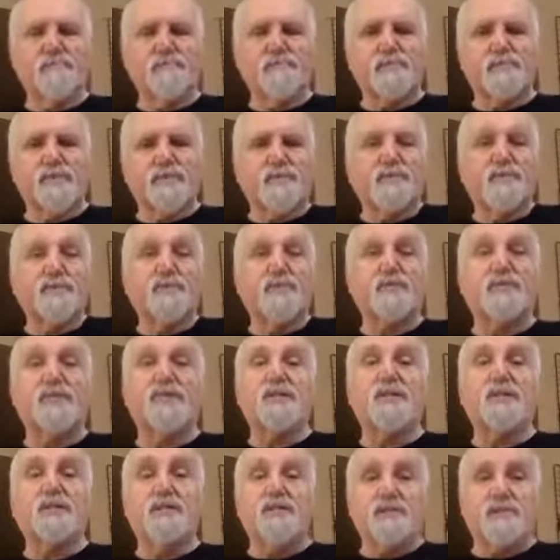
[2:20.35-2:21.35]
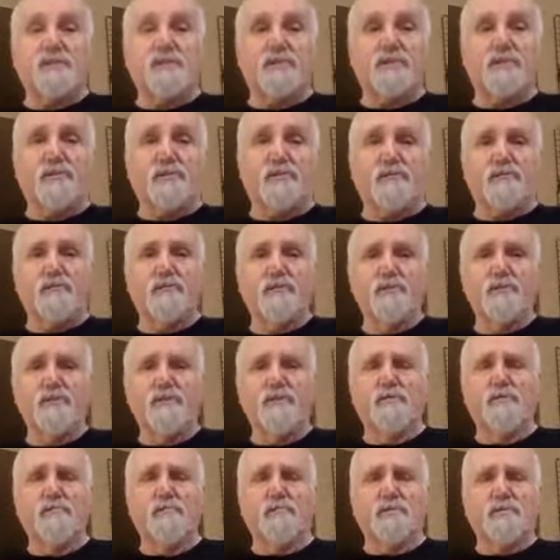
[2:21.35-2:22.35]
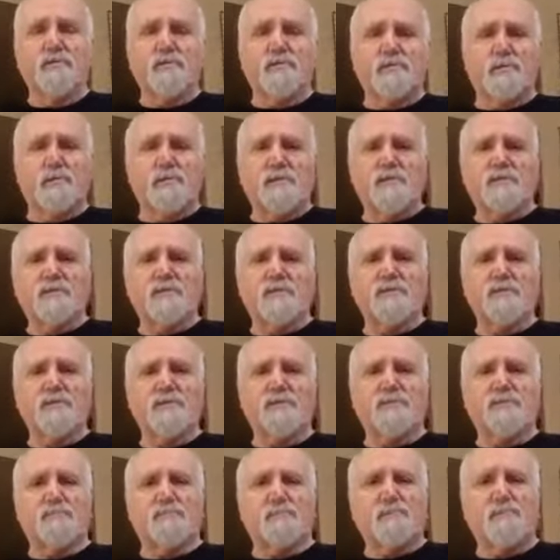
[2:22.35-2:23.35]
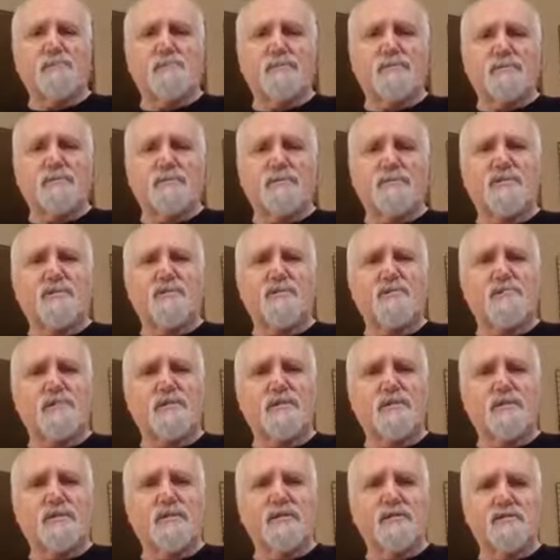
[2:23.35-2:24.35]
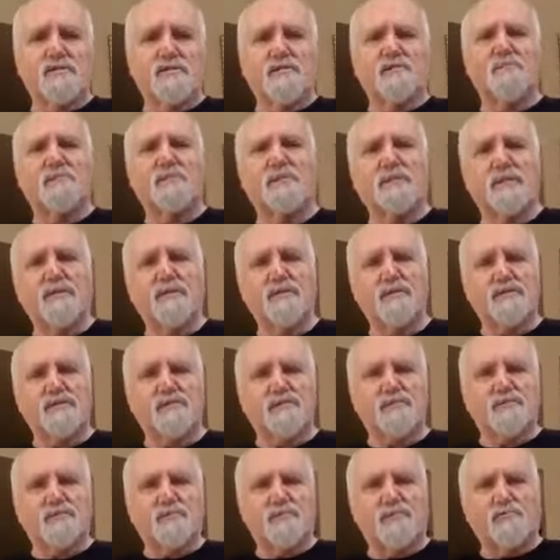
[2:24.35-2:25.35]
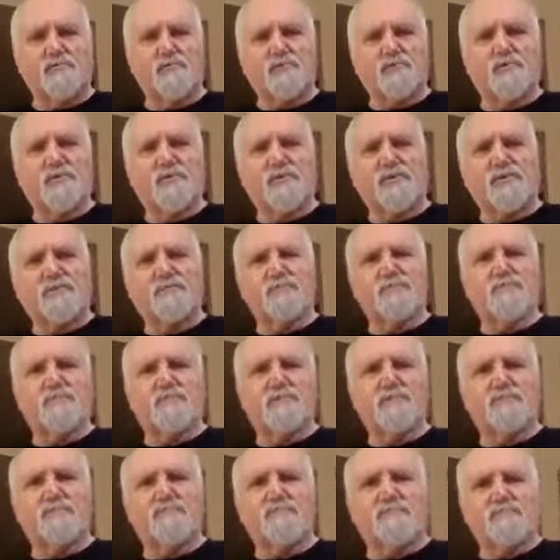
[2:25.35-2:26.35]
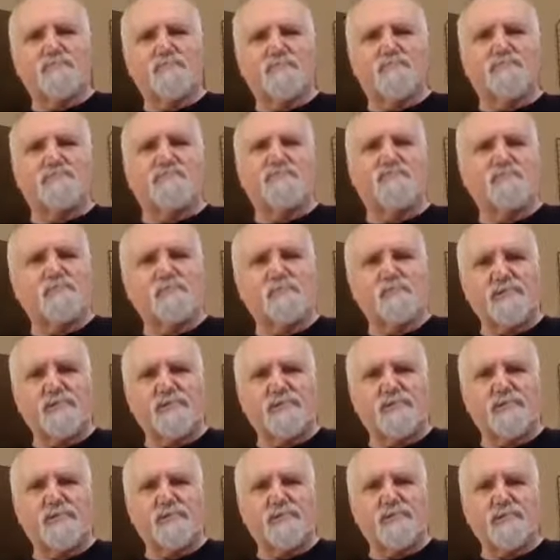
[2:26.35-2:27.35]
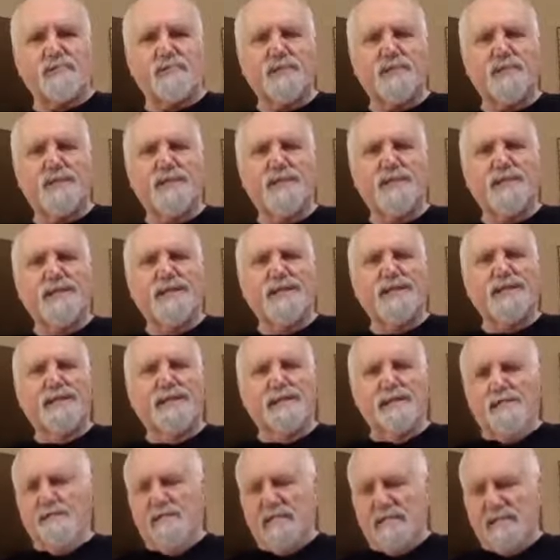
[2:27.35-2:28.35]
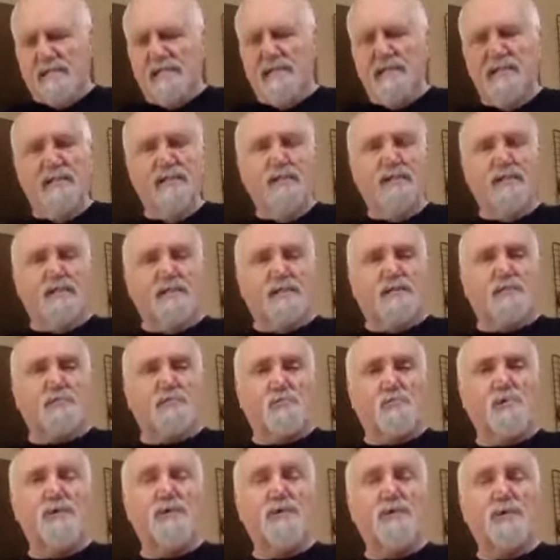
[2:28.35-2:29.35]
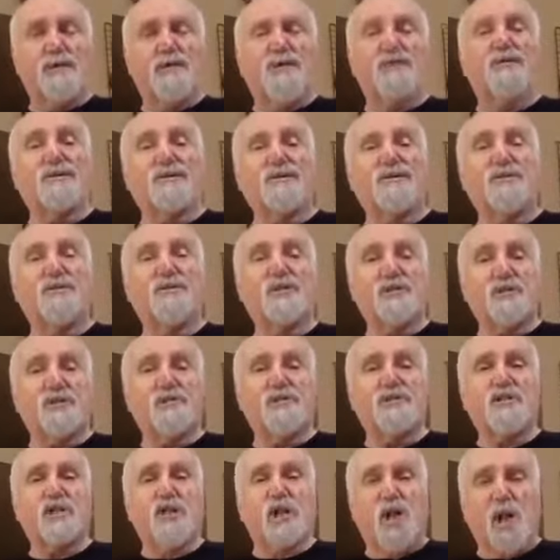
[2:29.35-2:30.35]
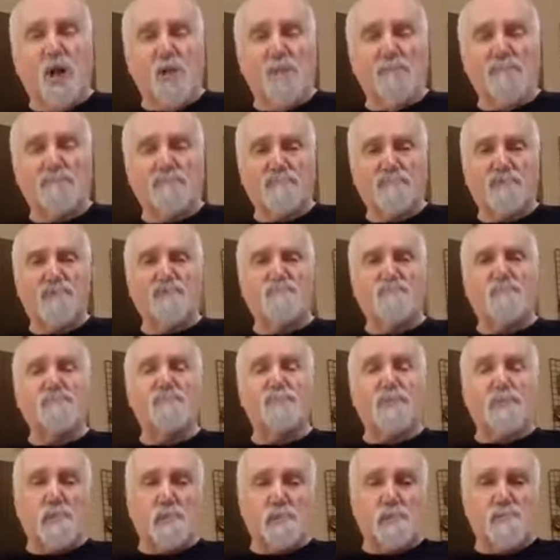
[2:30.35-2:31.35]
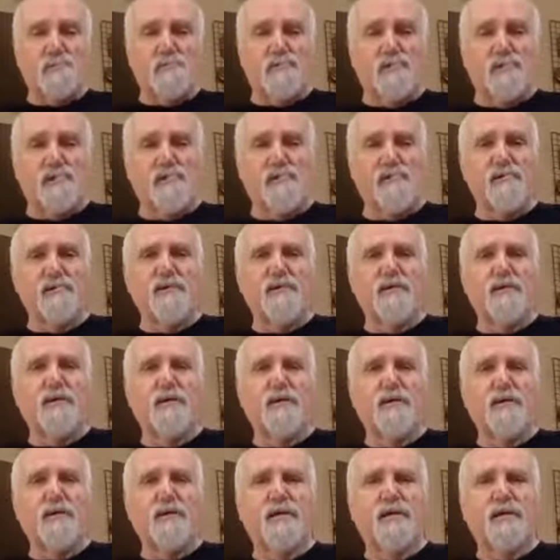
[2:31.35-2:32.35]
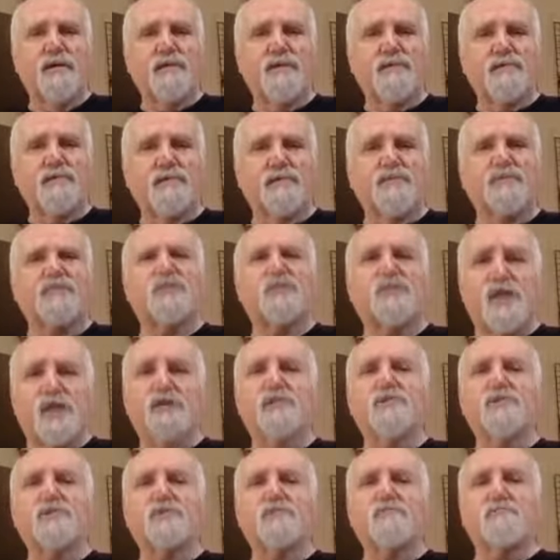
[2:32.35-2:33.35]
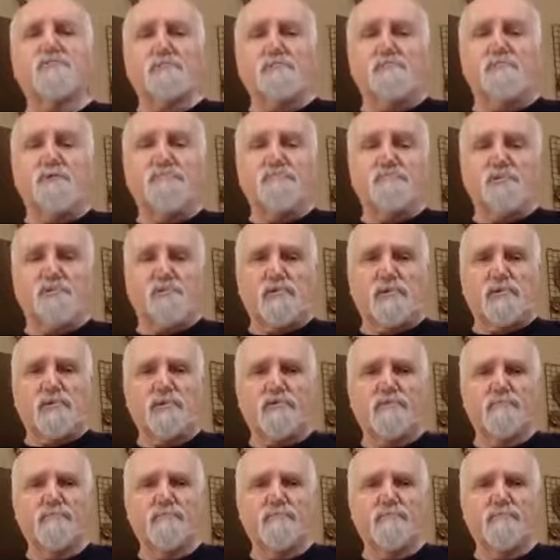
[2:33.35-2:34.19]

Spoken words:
That's the key issue. One of the lessons I've learned is training and speaking and doing workshops now for over 40 years is when the idea comes from the learner, they tend to remember it.